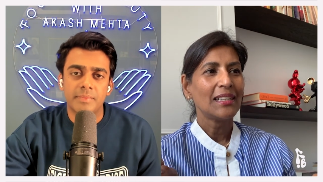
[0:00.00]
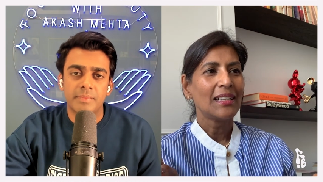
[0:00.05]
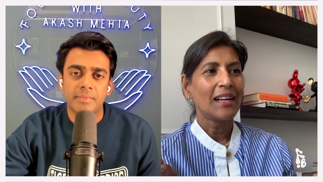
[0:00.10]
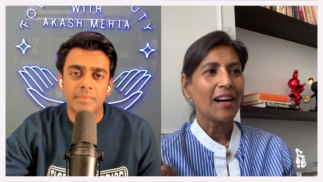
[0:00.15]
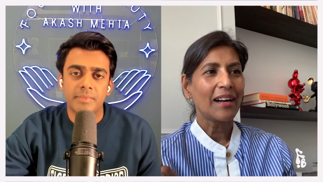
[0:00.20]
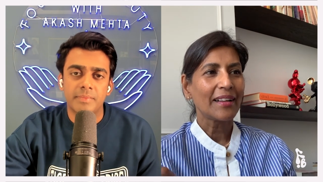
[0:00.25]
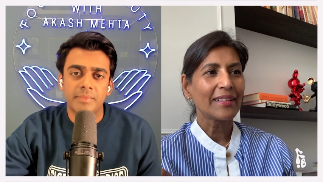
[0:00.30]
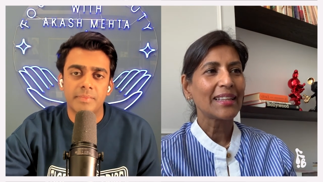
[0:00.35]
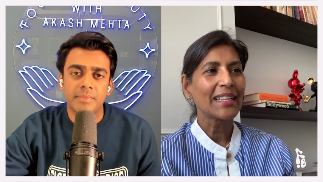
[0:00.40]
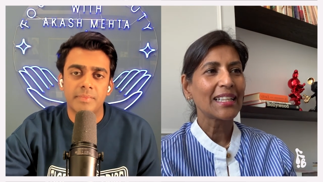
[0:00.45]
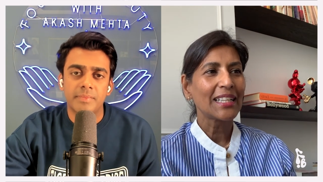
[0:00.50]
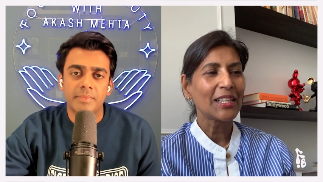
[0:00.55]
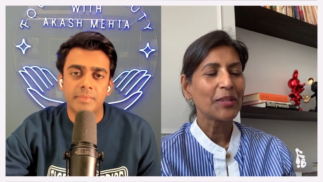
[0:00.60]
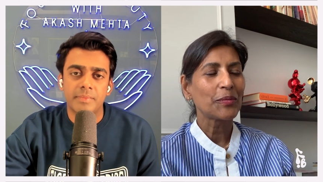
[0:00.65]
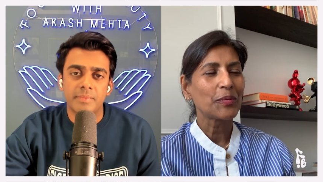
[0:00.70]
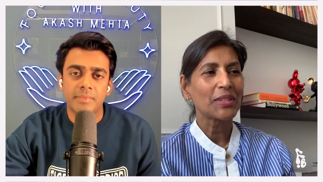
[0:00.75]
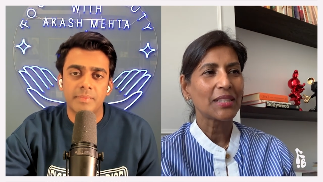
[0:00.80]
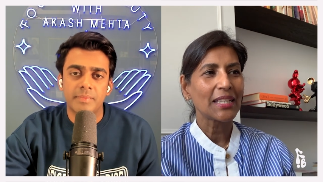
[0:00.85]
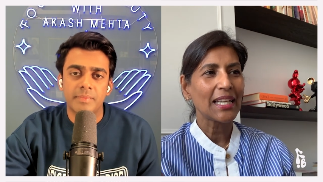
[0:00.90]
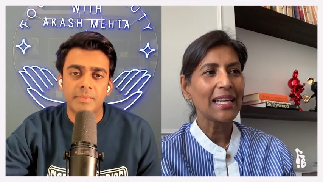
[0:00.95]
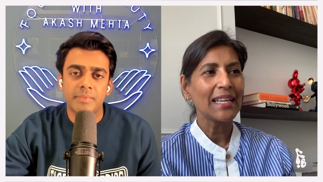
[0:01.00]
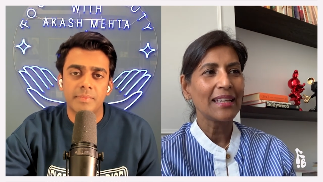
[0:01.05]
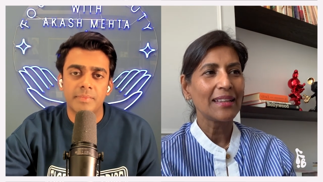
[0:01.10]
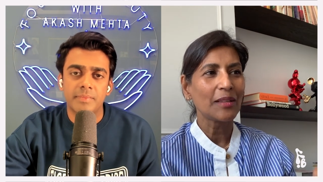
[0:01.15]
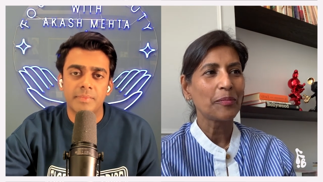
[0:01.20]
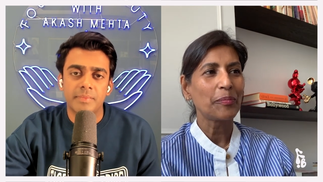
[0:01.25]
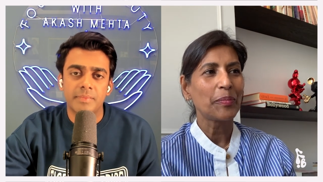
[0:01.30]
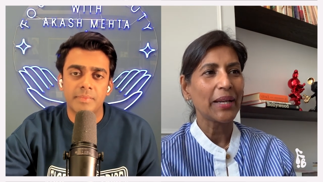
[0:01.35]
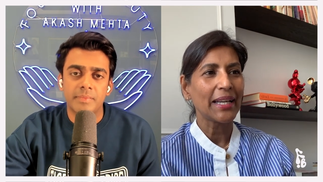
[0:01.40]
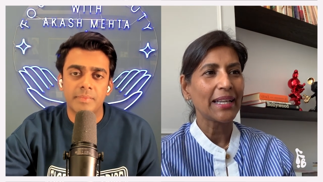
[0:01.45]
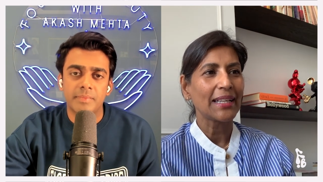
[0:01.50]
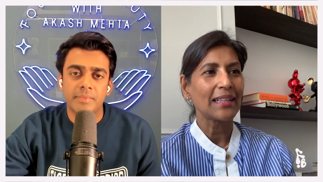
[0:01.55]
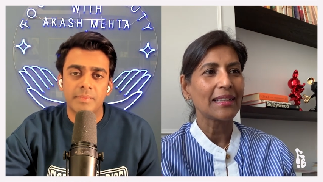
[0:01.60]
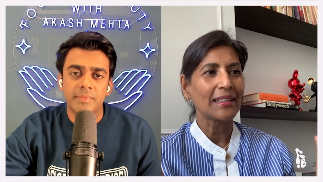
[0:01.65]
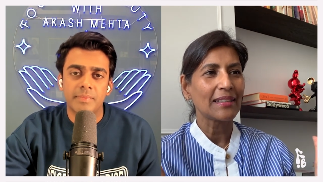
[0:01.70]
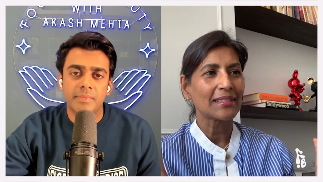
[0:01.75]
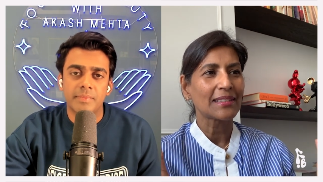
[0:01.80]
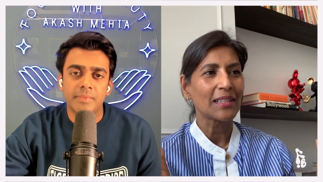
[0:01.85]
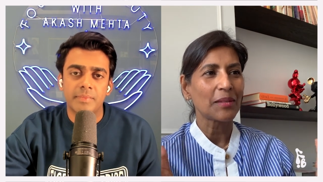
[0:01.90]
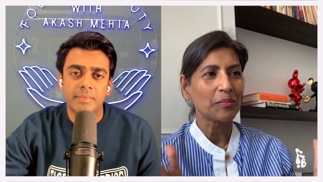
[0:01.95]
Speaker 1: I think it would either be
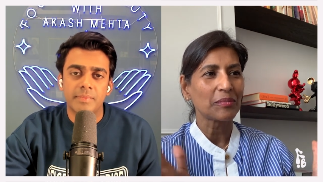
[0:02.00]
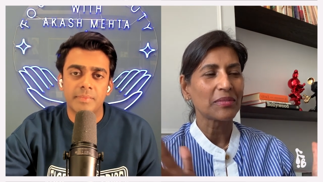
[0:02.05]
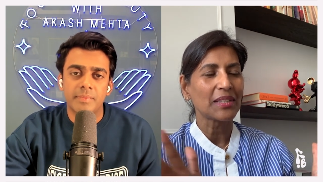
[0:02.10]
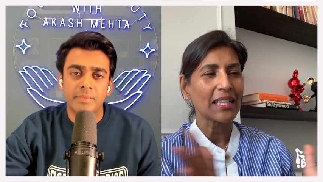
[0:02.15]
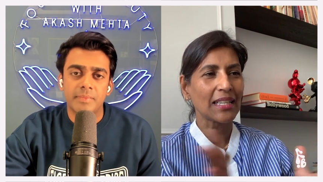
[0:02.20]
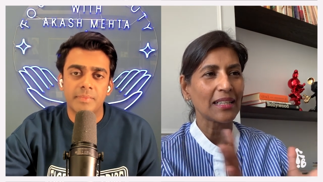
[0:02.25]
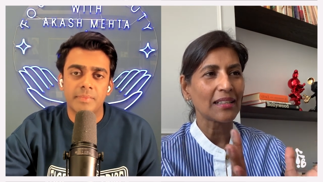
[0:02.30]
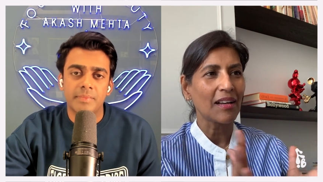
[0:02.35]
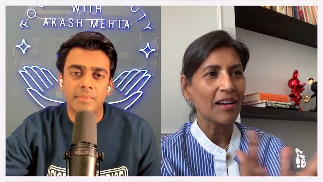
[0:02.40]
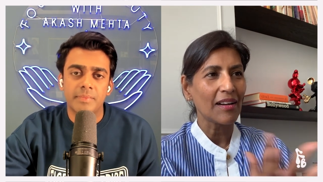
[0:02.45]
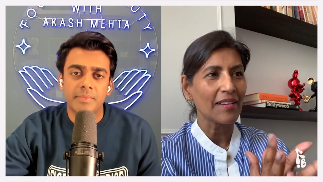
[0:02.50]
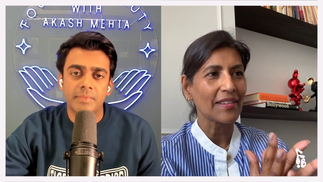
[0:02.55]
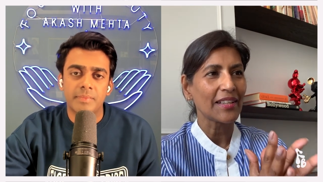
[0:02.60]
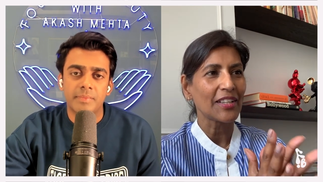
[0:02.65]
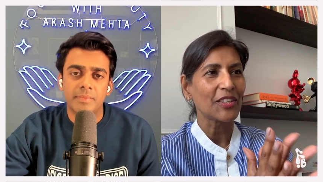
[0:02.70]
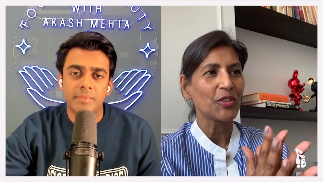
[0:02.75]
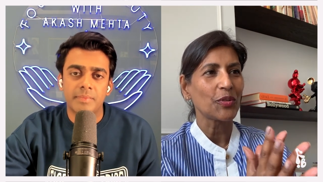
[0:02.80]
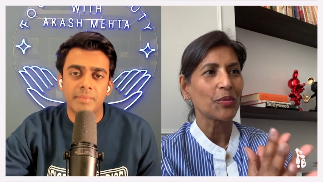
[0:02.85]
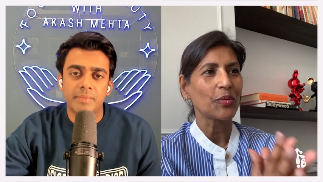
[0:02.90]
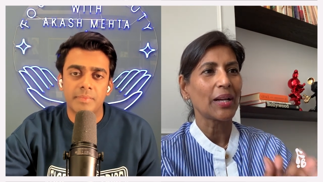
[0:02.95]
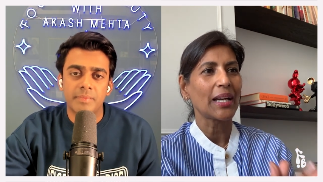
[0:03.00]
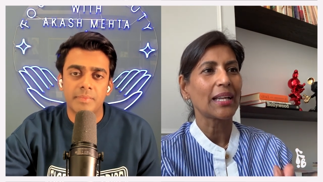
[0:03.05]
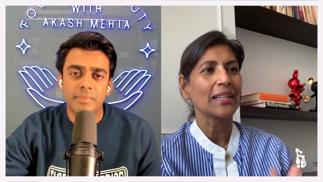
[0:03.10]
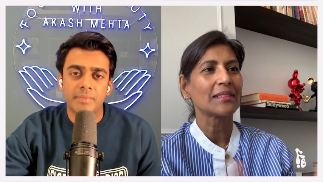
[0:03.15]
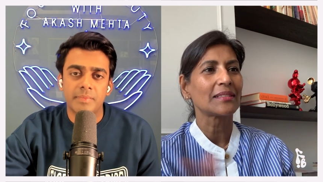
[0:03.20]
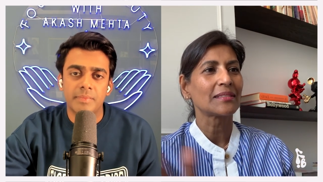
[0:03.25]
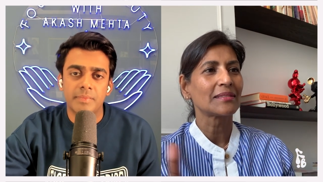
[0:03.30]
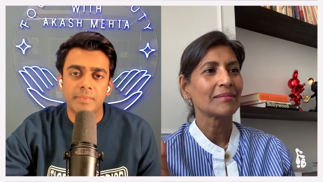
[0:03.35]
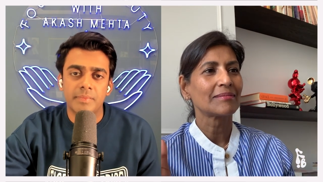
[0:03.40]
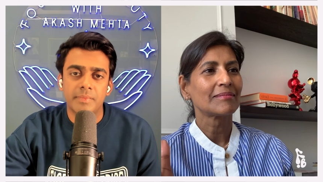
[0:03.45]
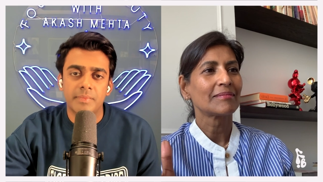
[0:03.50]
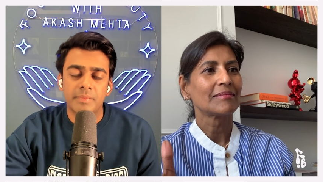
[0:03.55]
something like the UN